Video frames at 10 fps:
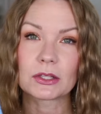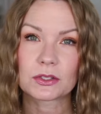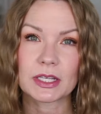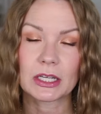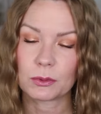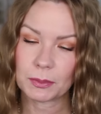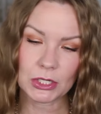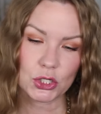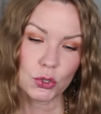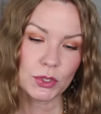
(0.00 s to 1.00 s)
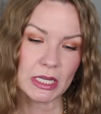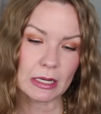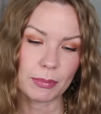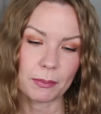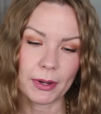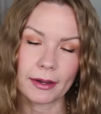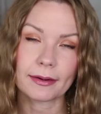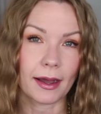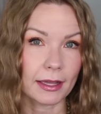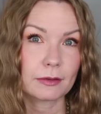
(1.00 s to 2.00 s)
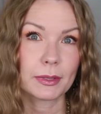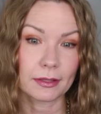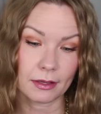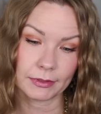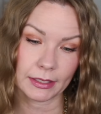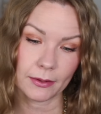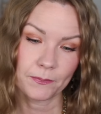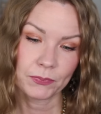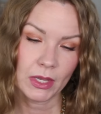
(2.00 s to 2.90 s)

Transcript: It looks like it would be too deep, but I have been loving it.